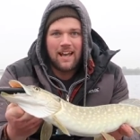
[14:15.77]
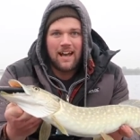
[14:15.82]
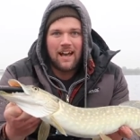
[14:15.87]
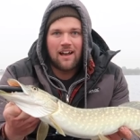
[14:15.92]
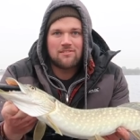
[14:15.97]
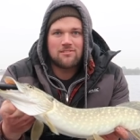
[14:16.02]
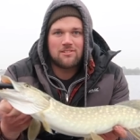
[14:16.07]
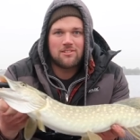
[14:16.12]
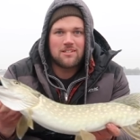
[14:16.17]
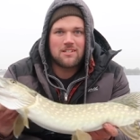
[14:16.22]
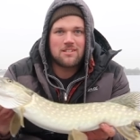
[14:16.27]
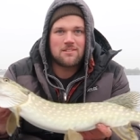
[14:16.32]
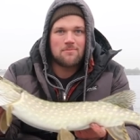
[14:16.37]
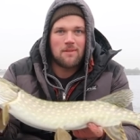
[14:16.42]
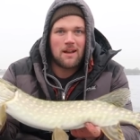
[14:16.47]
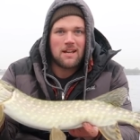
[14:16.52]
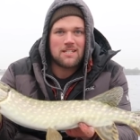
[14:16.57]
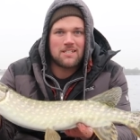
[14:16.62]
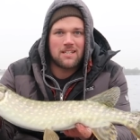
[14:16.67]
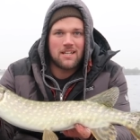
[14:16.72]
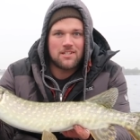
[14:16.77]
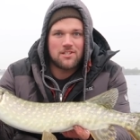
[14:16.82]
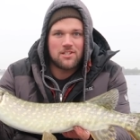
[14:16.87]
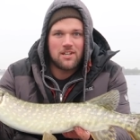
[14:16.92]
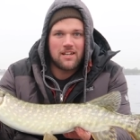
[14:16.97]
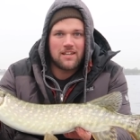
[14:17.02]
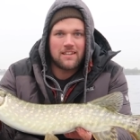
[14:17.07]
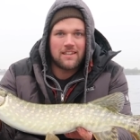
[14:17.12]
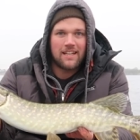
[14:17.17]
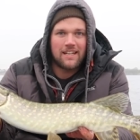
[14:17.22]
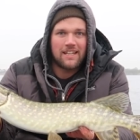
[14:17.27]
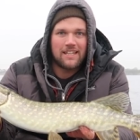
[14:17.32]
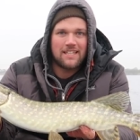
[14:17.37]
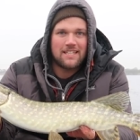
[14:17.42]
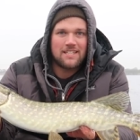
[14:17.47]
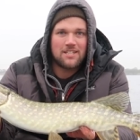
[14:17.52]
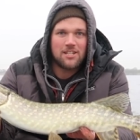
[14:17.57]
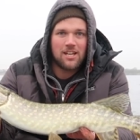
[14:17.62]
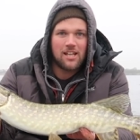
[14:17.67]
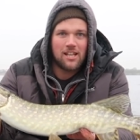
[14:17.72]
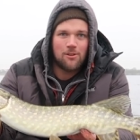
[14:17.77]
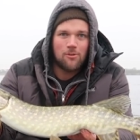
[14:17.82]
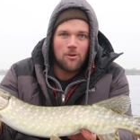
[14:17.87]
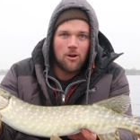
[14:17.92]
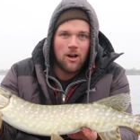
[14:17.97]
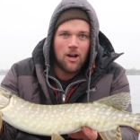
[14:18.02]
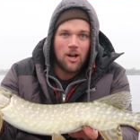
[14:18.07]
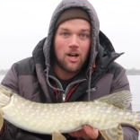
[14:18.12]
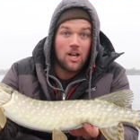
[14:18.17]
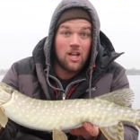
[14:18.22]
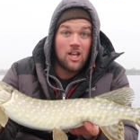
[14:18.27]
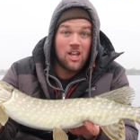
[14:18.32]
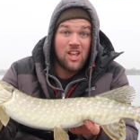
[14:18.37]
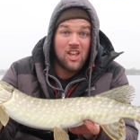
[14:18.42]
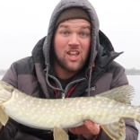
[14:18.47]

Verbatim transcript: Absolutely smashed that jerk then in the shallow water.